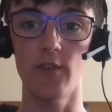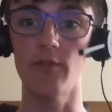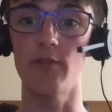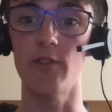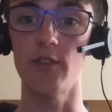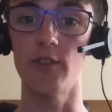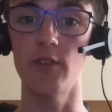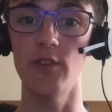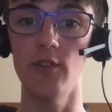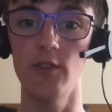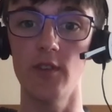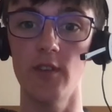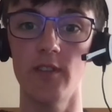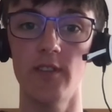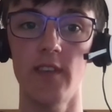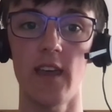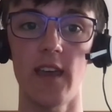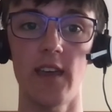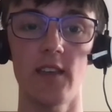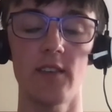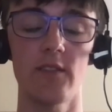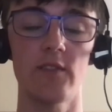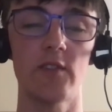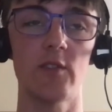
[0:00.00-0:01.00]
for 2
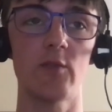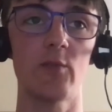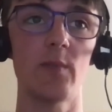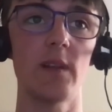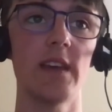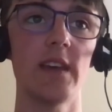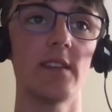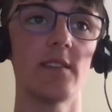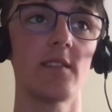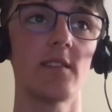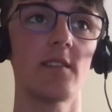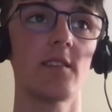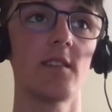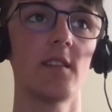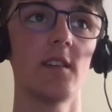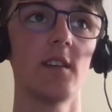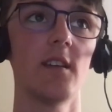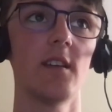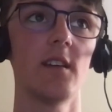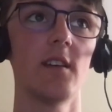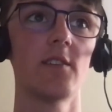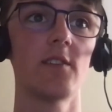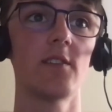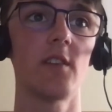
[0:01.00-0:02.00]
consecutive splits.
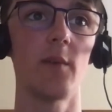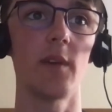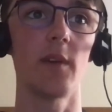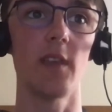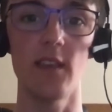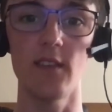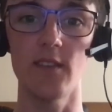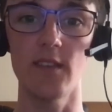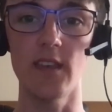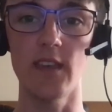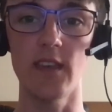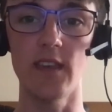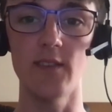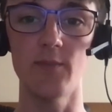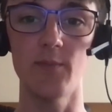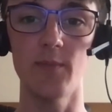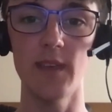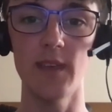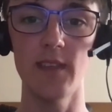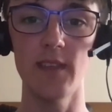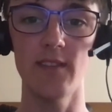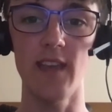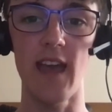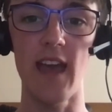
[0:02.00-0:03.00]
So I mean, he's
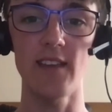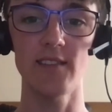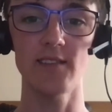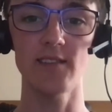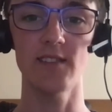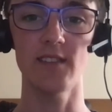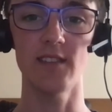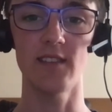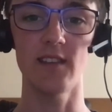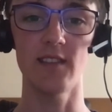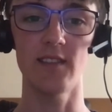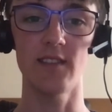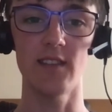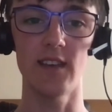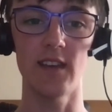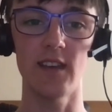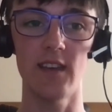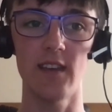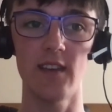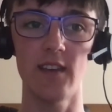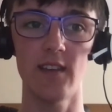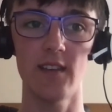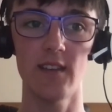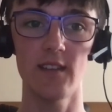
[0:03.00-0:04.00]
been tested at
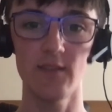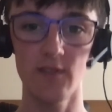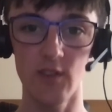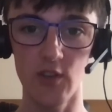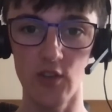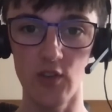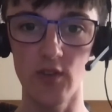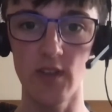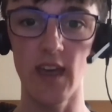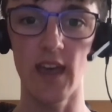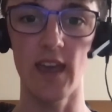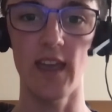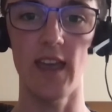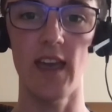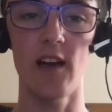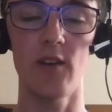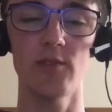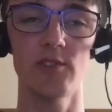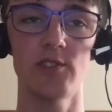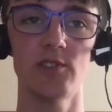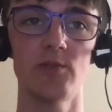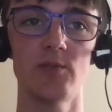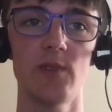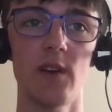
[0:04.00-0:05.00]
the
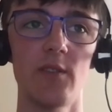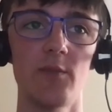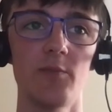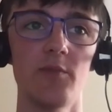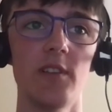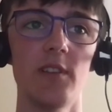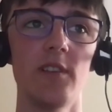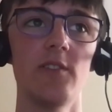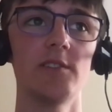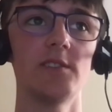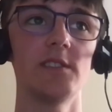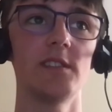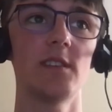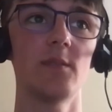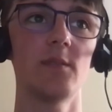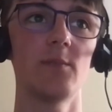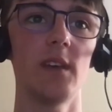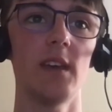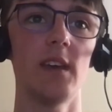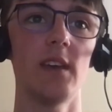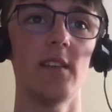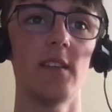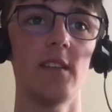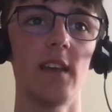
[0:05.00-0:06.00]
UKL, which is where he previously
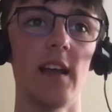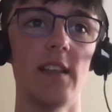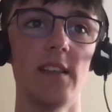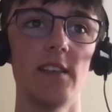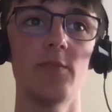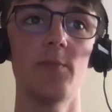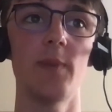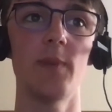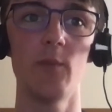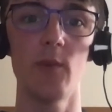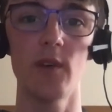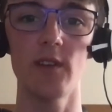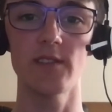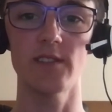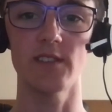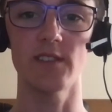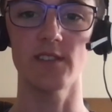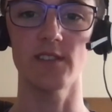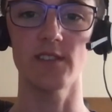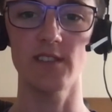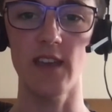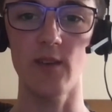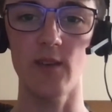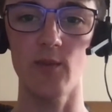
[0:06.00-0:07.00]
competed, and he's been willing to
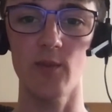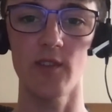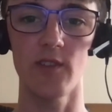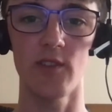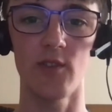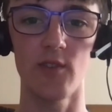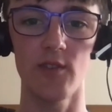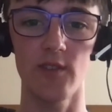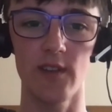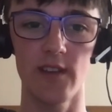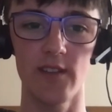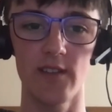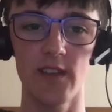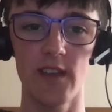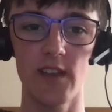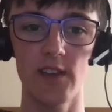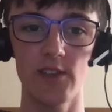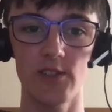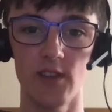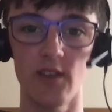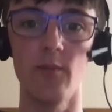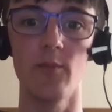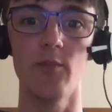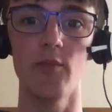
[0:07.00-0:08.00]
stick with an
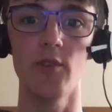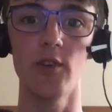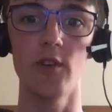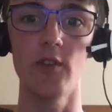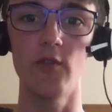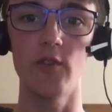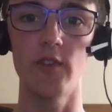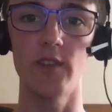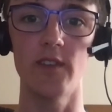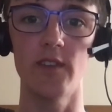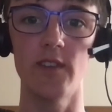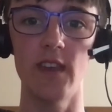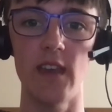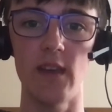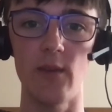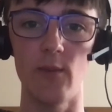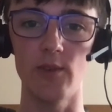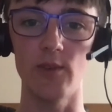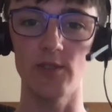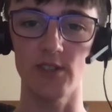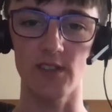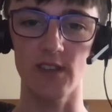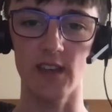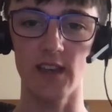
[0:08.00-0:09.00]
organization and improve with a team,
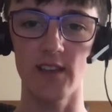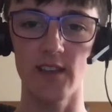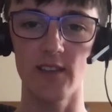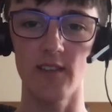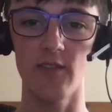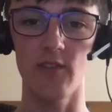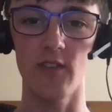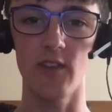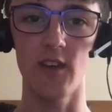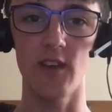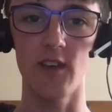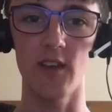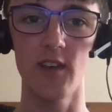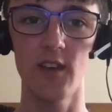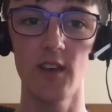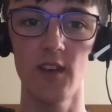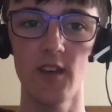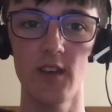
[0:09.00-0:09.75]
which is kind of the